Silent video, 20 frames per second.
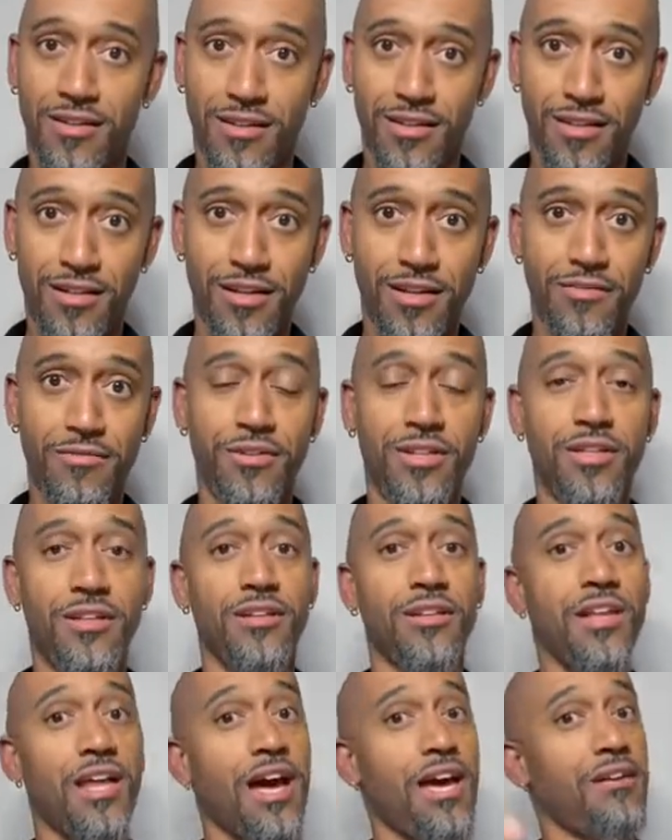living the
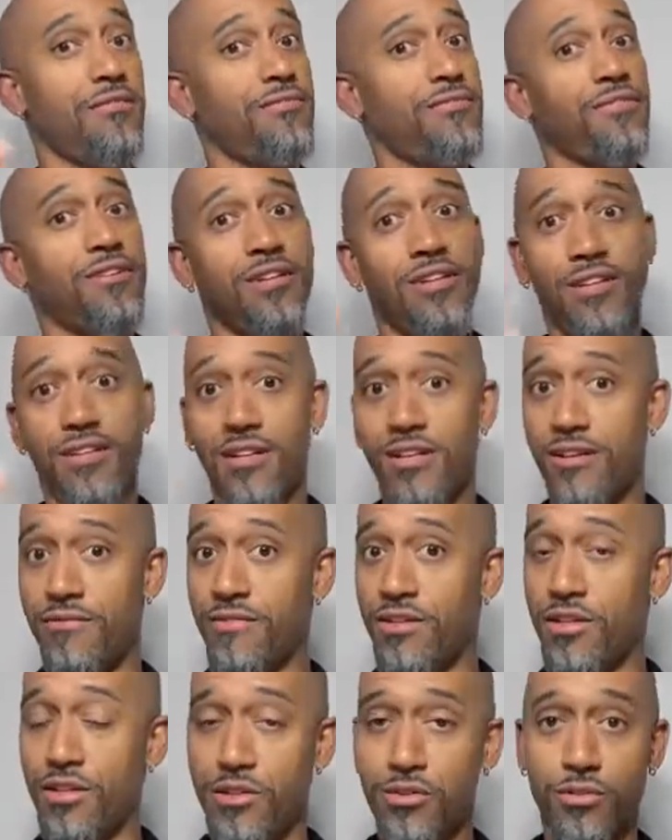life, living
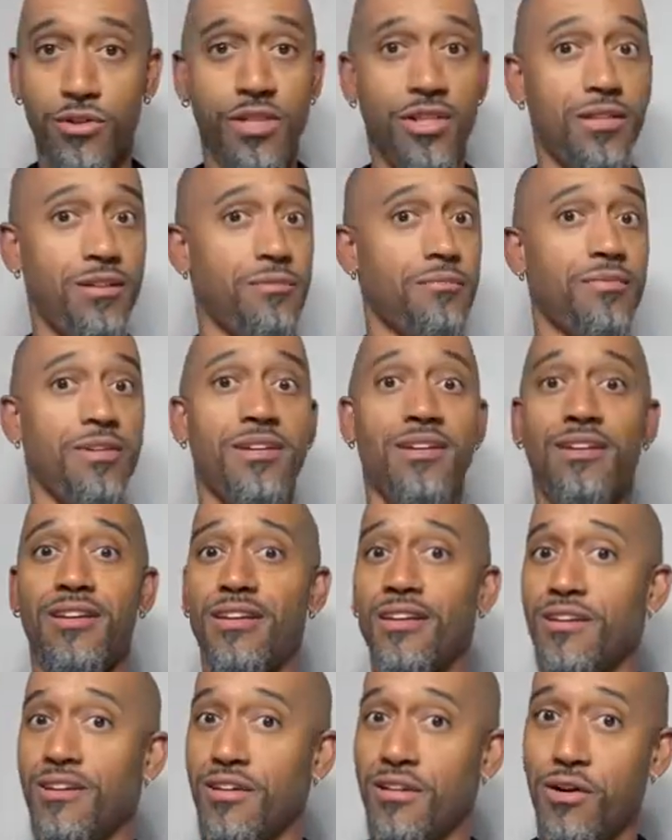the dream,
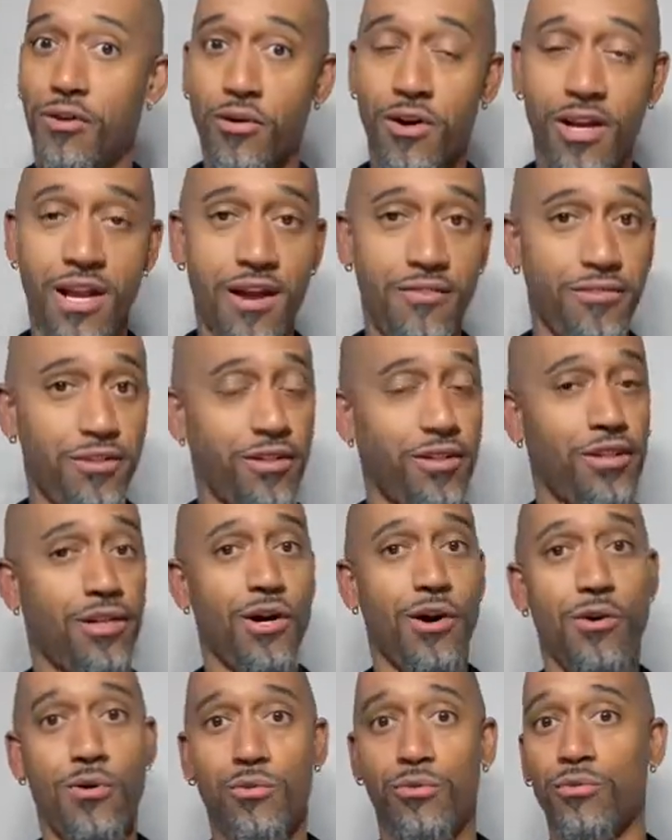going after your
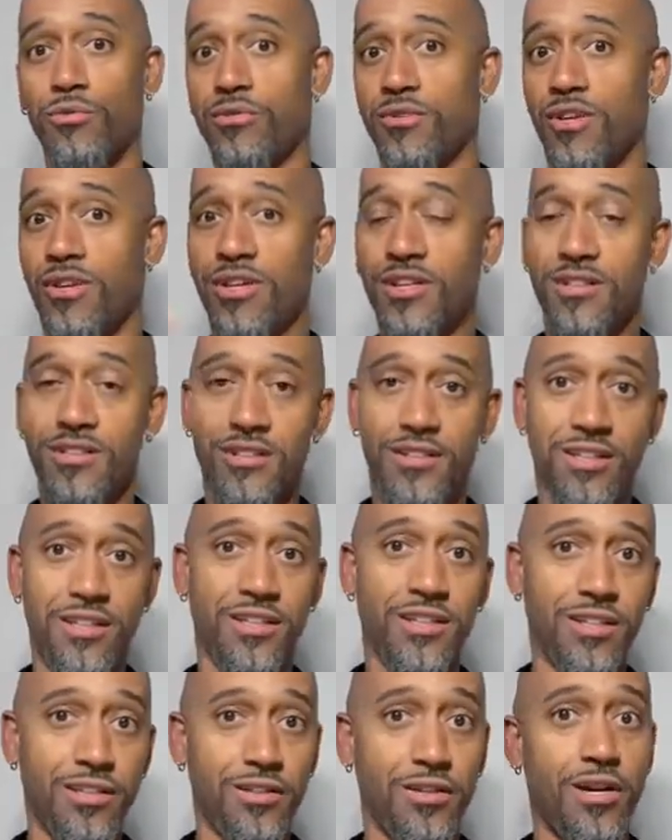goals,
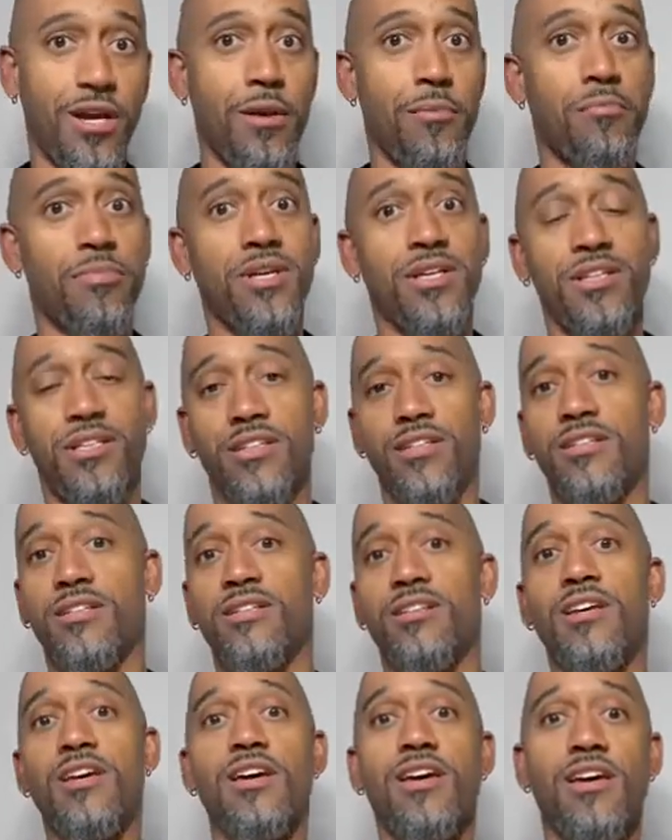seeking your ambitions,
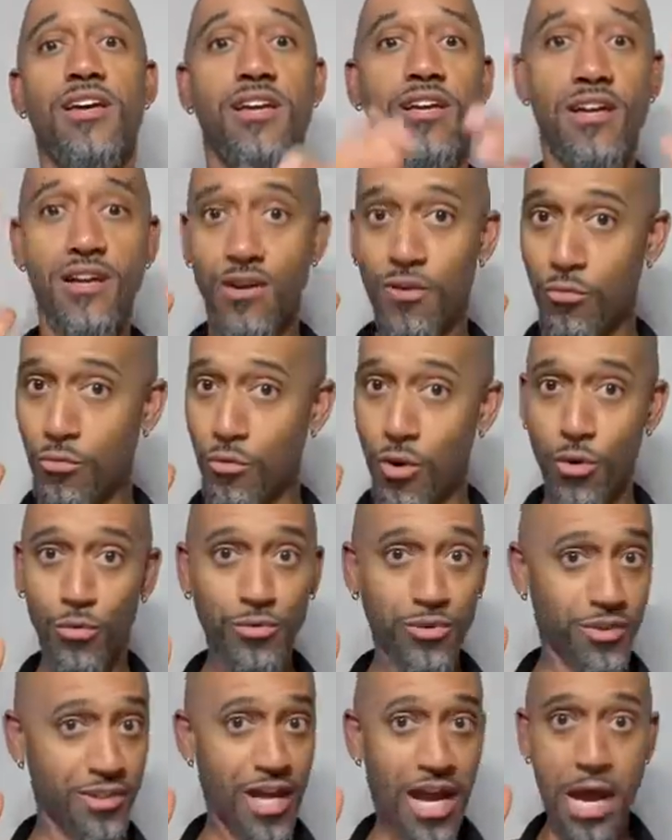won't
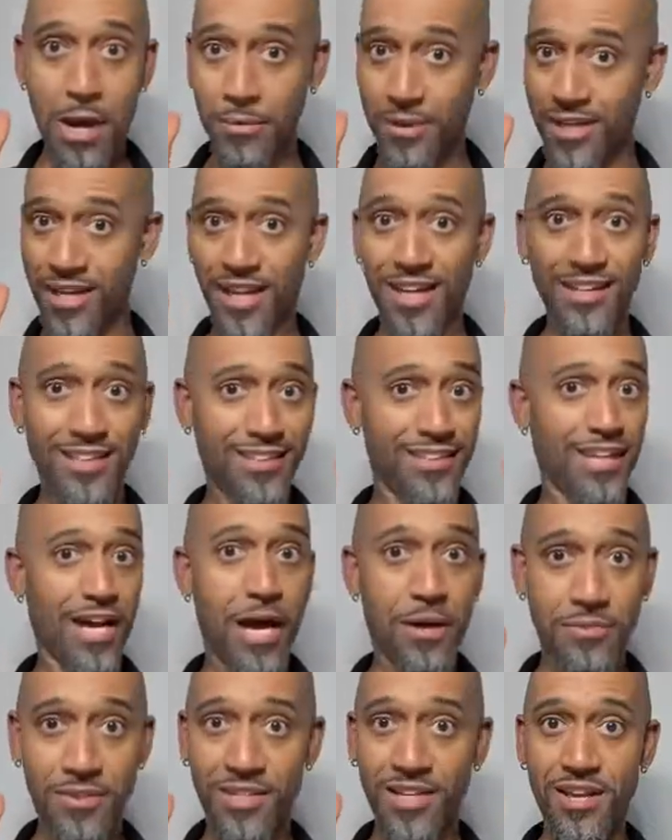stop, can't
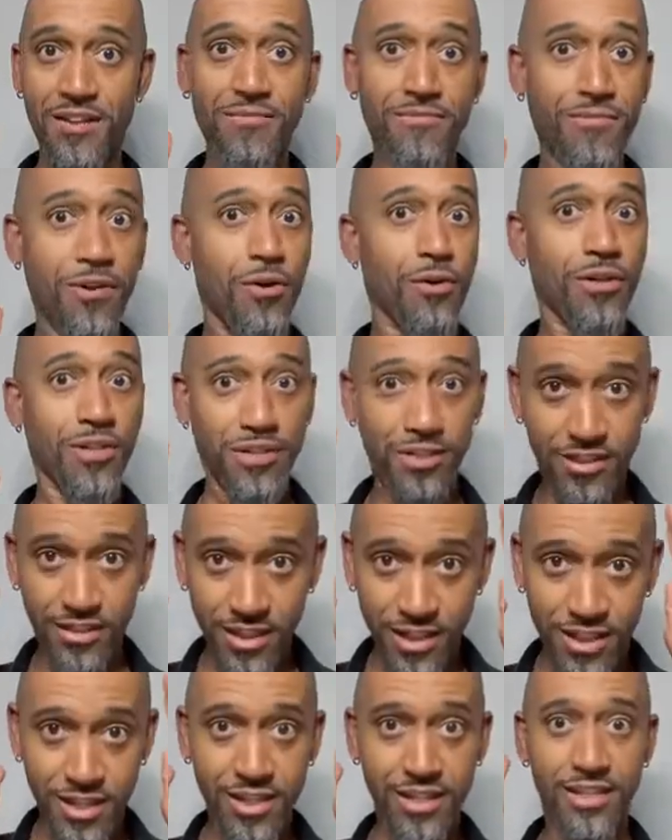stop, stay focused,
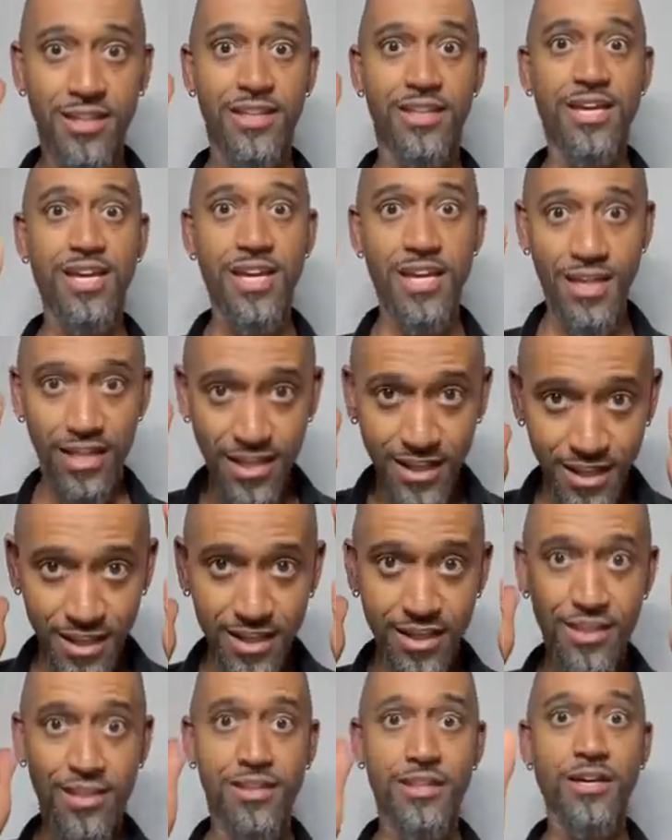get
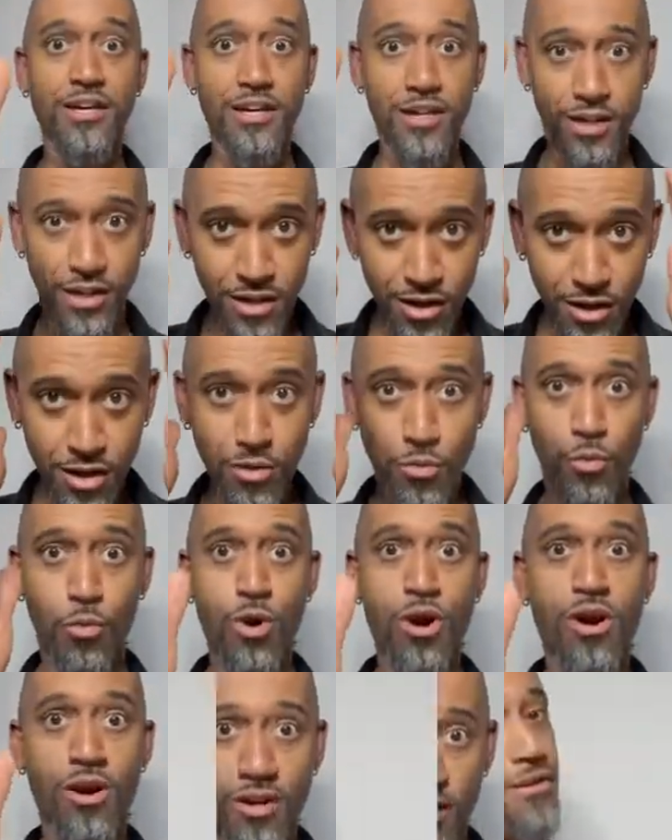the
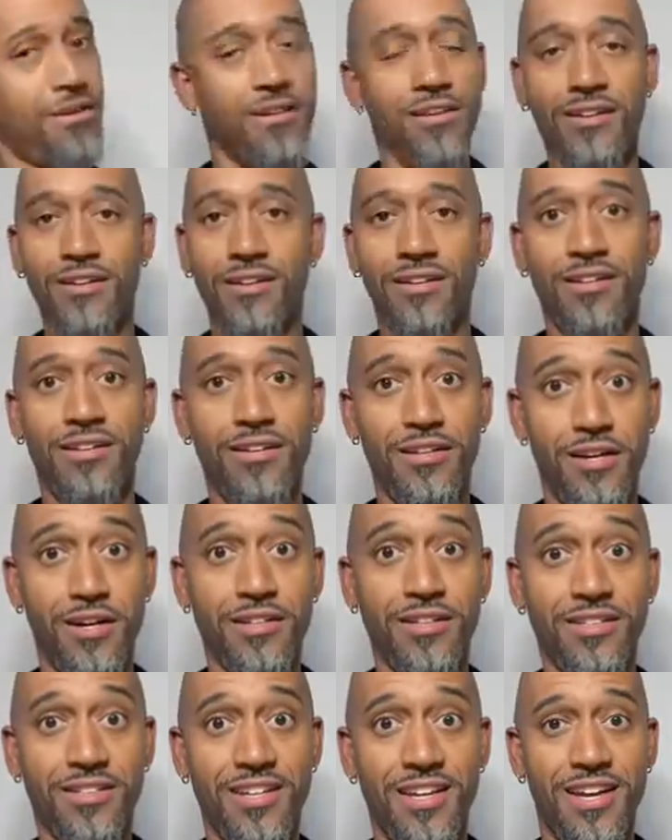work. You
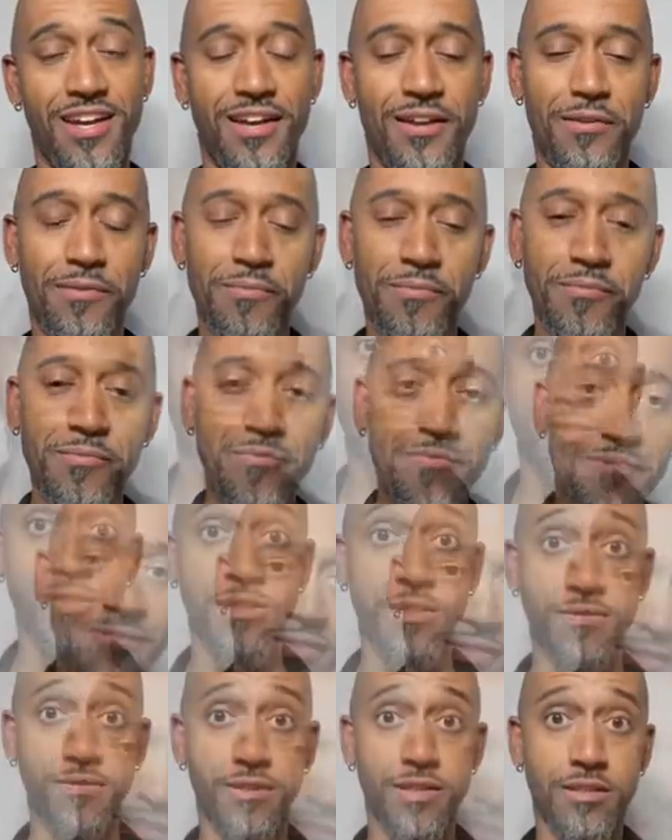understand? To the
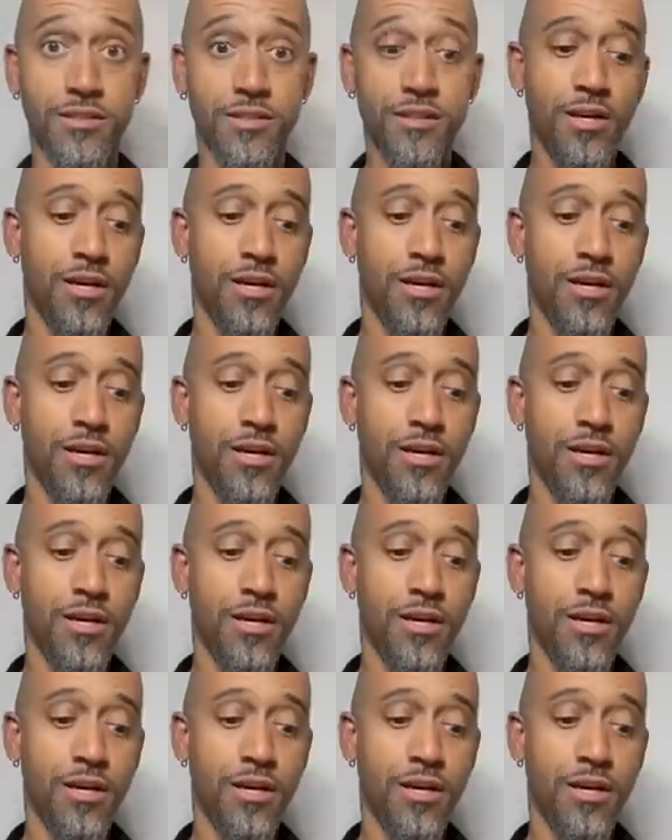specifics